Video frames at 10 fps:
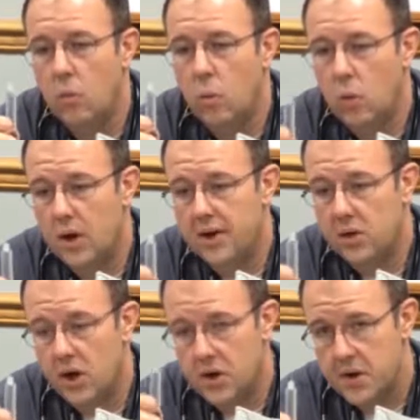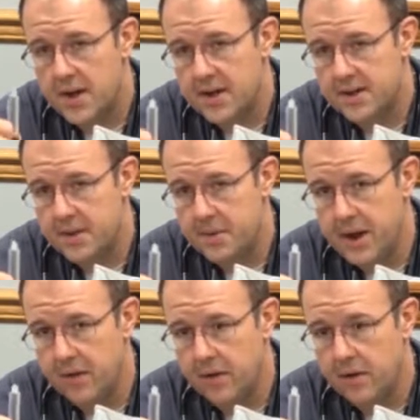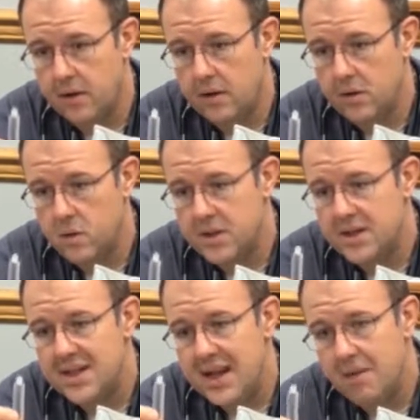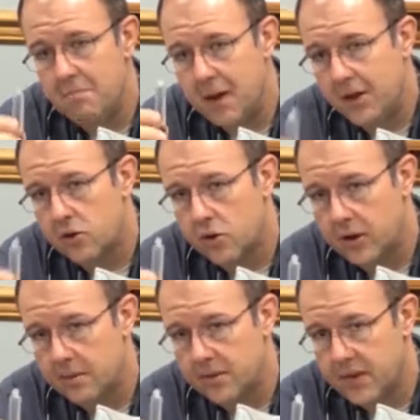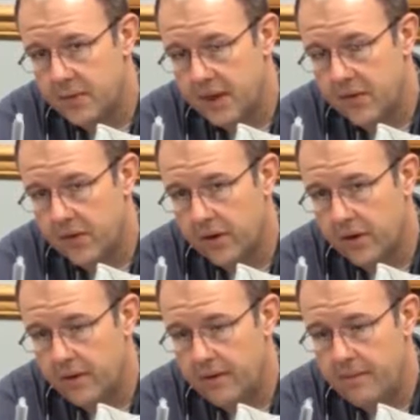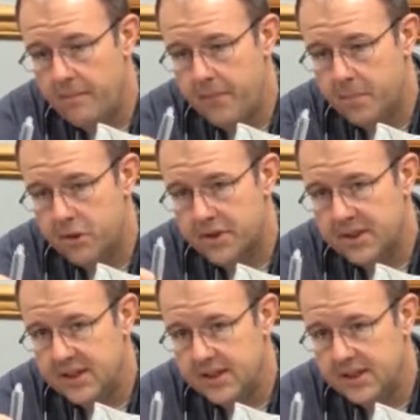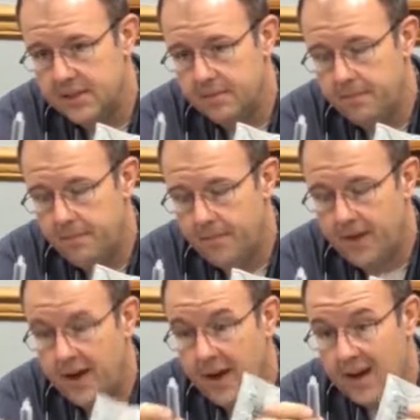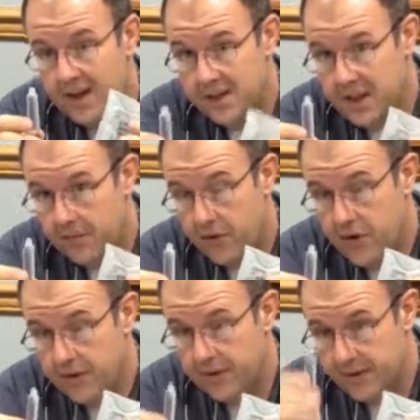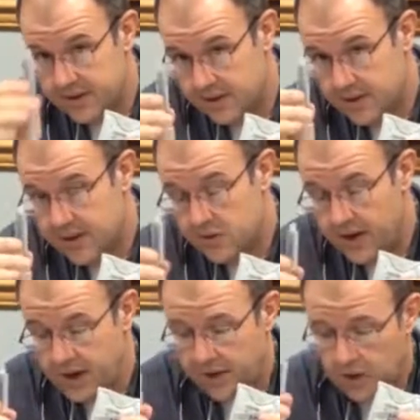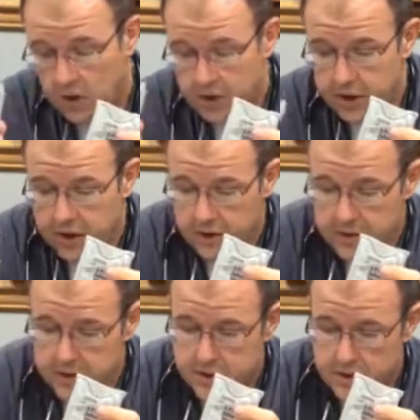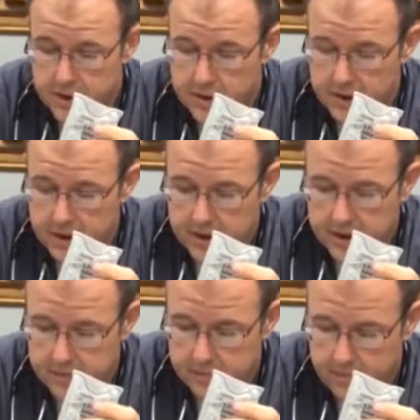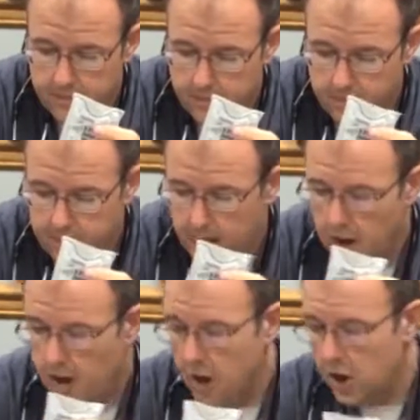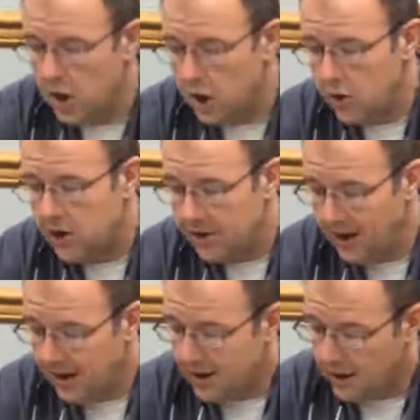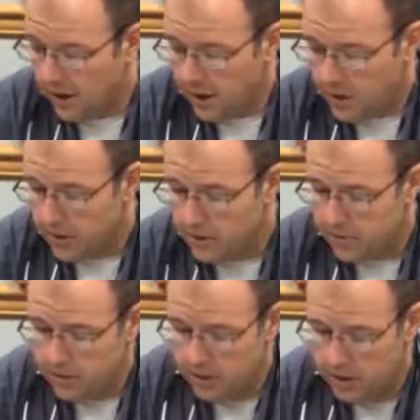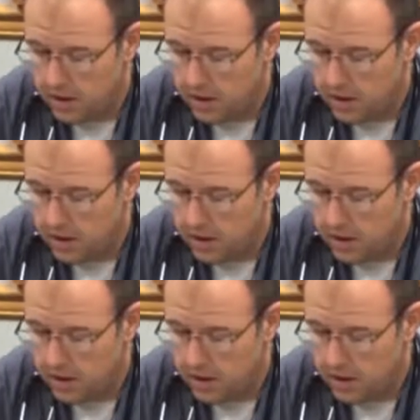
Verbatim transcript: of one to one hundred thousand epinephrine, which is ten micrograms of epinephrine per cc. Now a step further to this, so this is ready to go and you can use this during your induction. You can take another